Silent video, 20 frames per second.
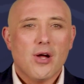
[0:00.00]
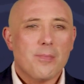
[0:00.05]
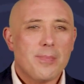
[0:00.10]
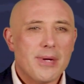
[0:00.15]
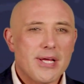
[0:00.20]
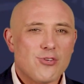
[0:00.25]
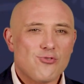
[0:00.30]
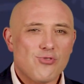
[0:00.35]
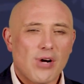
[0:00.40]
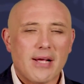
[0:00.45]

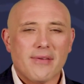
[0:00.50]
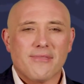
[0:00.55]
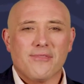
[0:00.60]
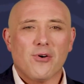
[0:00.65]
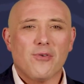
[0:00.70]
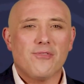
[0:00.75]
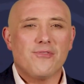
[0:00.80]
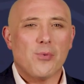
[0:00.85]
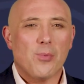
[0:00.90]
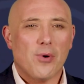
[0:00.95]
Be
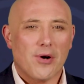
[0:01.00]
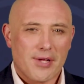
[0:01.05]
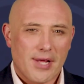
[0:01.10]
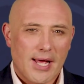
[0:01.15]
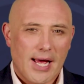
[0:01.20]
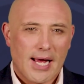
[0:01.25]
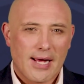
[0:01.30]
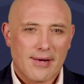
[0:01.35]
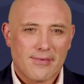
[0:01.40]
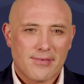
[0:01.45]
grateful for what you
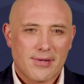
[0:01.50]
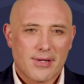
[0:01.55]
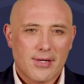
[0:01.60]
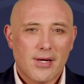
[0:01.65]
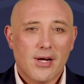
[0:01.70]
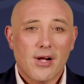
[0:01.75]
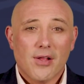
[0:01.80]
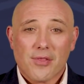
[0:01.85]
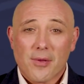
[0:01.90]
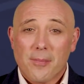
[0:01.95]
have,
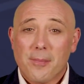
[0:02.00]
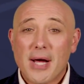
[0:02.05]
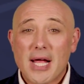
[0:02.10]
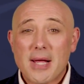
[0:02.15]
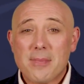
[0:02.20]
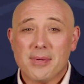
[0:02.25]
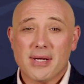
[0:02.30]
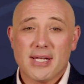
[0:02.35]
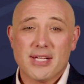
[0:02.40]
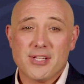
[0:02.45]
the
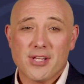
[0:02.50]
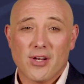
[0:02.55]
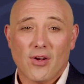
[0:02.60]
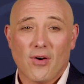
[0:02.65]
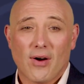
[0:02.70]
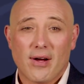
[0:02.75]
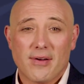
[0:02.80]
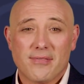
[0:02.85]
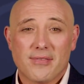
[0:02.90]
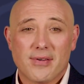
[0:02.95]
people in your
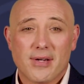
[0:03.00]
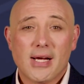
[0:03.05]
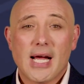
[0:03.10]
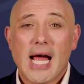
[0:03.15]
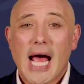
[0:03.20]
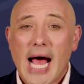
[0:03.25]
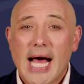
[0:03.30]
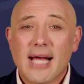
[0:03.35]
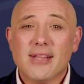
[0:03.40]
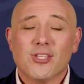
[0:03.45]
life,
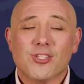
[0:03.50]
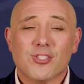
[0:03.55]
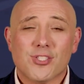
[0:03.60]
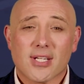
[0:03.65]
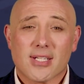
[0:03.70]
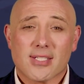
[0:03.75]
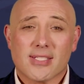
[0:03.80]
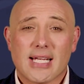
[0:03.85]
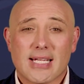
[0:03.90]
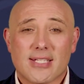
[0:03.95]
and the
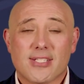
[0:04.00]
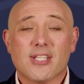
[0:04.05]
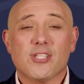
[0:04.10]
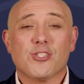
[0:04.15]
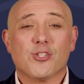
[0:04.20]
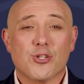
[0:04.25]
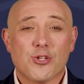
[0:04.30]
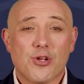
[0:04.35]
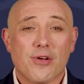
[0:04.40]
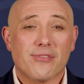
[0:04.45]

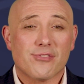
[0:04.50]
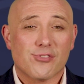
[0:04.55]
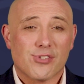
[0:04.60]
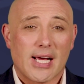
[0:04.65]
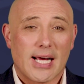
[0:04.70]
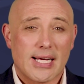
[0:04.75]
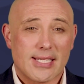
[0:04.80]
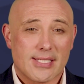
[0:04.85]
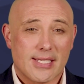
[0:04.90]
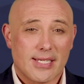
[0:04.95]
successes that you've
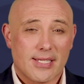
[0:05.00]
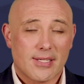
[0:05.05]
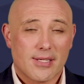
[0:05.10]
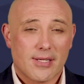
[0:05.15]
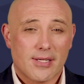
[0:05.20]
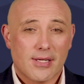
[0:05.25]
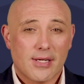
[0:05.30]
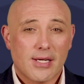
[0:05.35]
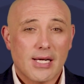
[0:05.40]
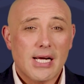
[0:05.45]
created.
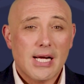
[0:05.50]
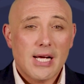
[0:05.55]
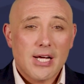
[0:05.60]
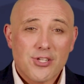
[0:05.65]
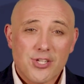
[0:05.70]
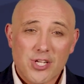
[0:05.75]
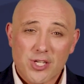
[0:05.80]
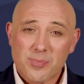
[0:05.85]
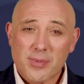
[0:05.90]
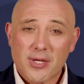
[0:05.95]

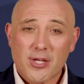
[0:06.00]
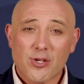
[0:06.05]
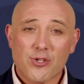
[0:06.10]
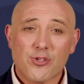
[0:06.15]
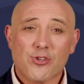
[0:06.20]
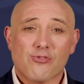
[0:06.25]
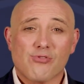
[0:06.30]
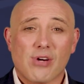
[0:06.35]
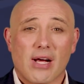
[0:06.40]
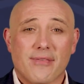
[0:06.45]
Just
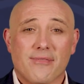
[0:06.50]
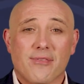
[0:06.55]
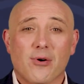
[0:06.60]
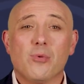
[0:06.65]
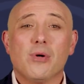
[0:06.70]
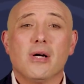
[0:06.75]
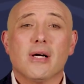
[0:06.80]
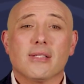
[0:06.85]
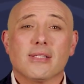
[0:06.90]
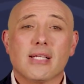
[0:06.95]
because you're
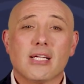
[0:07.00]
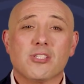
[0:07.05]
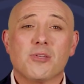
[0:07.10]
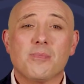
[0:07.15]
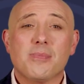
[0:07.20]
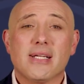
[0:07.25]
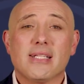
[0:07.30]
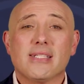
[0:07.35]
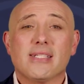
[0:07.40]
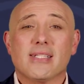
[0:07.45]
grateful
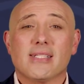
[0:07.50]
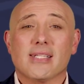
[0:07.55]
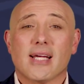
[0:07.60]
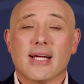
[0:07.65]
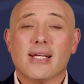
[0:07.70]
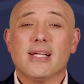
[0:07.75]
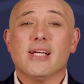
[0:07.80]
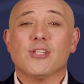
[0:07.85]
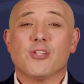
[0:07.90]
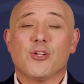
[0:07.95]
doesn't mean to
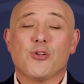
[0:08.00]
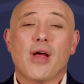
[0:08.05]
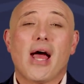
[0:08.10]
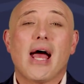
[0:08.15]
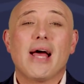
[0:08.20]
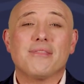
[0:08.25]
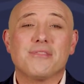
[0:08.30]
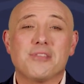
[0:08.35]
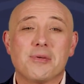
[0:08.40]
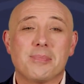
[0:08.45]
say that you
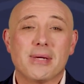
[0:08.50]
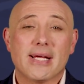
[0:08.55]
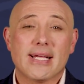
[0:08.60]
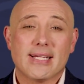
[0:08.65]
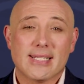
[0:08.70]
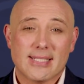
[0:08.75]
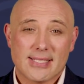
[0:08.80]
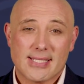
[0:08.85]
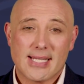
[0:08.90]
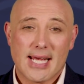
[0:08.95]
have to be
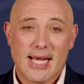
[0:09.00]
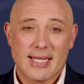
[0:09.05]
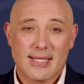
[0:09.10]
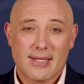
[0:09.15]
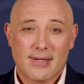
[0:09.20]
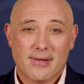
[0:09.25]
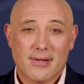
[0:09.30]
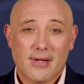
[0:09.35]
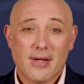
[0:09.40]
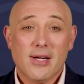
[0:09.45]

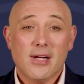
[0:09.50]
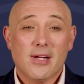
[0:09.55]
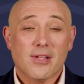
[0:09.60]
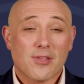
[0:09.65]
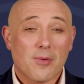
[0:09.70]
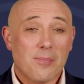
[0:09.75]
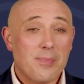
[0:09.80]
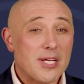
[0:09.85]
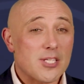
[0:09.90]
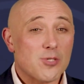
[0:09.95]
content.
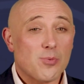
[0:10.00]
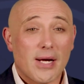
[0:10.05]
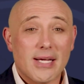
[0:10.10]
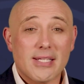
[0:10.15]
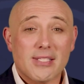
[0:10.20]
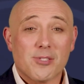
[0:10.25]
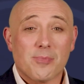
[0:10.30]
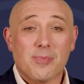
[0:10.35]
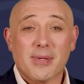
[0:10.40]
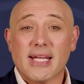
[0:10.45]
The best
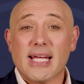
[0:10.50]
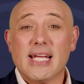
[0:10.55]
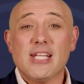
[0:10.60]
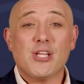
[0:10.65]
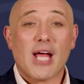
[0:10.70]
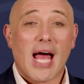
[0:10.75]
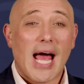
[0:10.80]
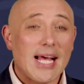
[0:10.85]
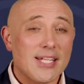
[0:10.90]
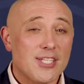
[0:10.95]
way to
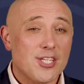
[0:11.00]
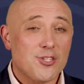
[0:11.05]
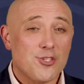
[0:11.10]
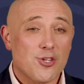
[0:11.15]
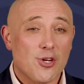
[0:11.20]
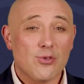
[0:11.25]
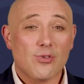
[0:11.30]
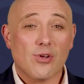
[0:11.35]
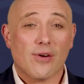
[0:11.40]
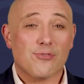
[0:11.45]
begin your
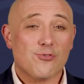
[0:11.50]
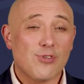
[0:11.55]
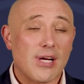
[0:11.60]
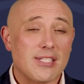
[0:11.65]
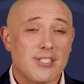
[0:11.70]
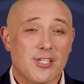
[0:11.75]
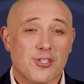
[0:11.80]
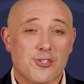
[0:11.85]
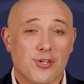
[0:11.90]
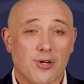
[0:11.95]
attitude of
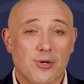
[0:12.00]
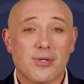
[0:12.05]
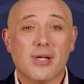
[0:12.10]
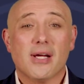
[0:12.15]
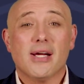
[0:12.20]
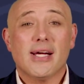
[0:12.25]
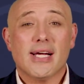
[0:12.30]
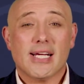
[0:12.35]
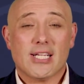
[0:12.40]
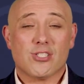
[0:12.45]
gratitude
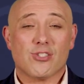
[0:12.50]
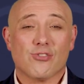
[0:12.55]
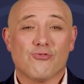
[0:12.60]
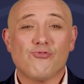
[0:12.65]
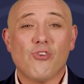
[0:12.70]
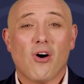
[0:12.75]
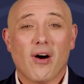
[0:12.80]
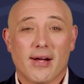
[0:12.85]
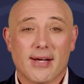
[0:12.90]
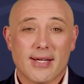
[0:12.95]
is to
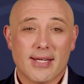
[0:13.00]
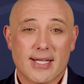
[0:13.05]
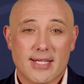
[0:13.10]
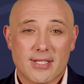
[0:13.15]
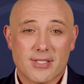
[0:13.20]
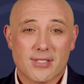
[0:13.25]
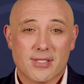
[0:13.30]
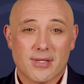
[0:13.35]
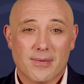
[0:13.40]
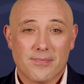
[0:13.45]
write a
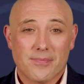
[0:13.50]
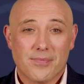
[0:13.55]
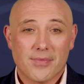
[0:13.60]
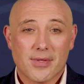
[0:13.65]
list.